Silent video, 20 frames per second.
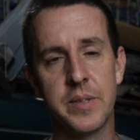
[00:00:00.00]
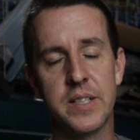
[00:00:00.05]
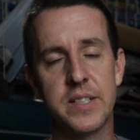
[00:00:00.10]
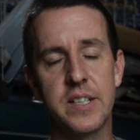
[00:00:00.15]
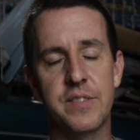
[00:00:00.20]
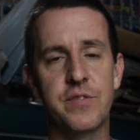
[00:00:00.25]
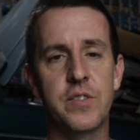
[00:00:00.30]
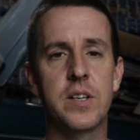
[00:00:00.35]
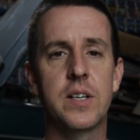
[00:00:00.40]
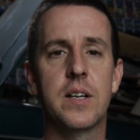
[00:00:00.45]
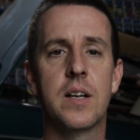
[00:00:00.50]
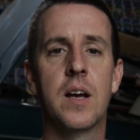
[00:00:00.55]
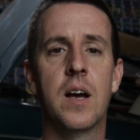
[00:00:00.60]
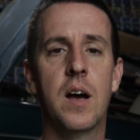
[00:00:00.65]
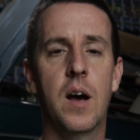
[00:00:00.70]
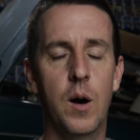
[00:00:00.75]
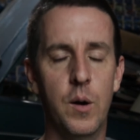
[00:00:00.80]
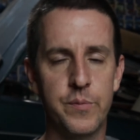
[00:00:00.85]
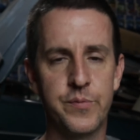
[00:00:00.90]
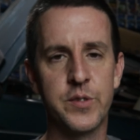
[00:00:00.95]
bit different.
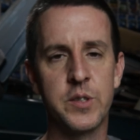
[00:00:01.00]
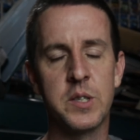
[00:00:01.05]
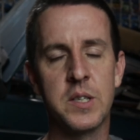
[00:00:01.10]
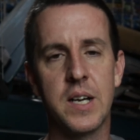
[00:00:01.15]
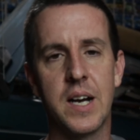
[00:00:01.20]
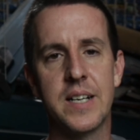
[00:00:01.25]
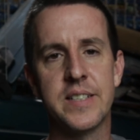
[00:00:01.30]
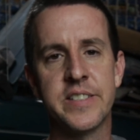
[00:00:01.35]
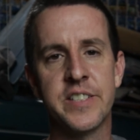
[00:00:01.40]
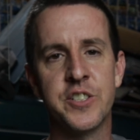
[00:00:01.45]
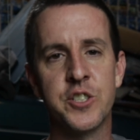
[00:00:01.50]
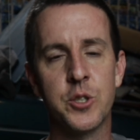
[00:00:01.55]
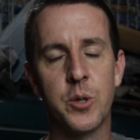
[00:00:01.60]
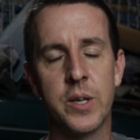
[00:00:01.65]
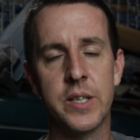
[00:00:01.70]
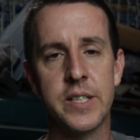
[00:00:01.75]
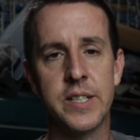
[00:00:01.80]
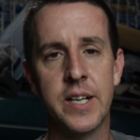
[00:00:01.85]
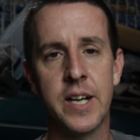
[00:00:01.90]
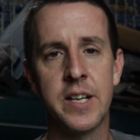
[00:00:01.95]
Hopefully you guys
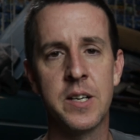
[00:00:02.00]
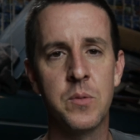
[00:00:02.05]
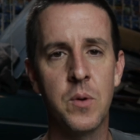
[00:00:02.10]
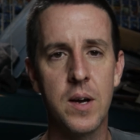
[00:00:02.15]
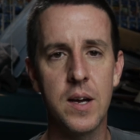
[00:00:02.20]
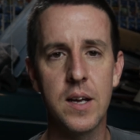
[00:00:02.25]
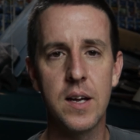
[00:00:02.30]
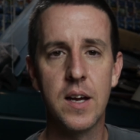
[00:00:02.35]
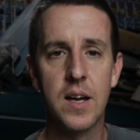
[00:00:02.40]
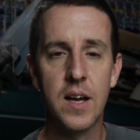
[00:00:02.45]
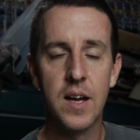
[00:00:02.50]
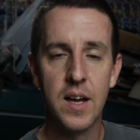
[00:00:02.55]
enjoyed it anyway.